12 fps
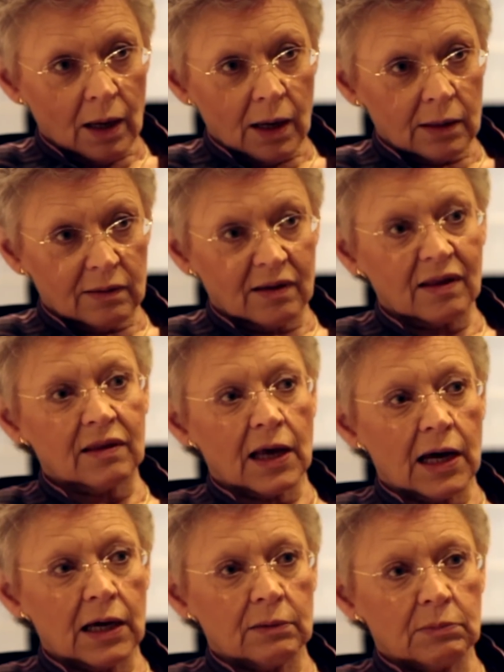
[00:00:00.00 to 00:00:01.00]
At that
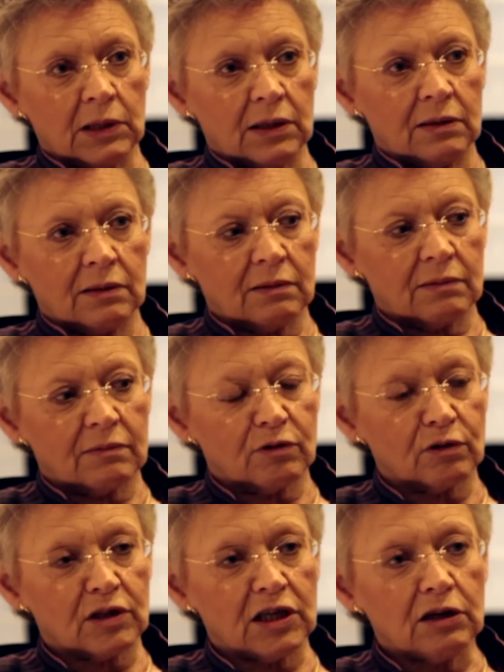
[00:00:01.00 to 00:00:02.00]
time,
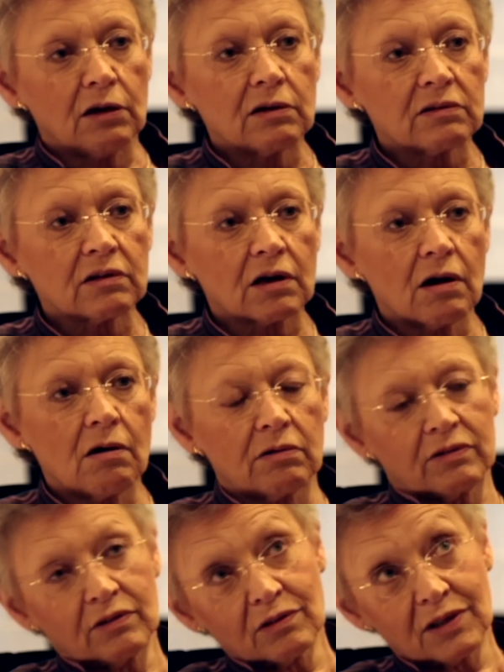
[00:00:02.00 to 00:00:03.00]
30 years ago,
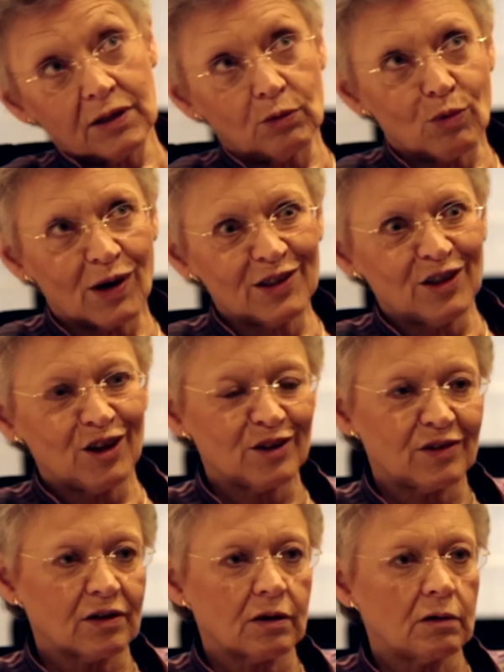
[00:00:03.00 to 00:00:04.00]
31
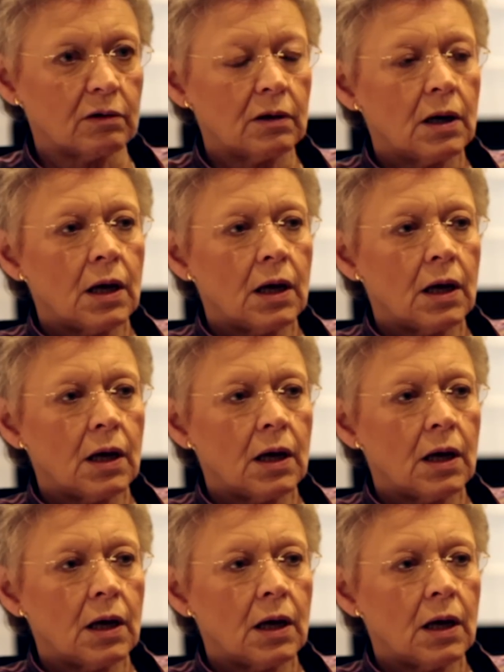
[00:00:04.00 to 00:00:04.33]
years ago,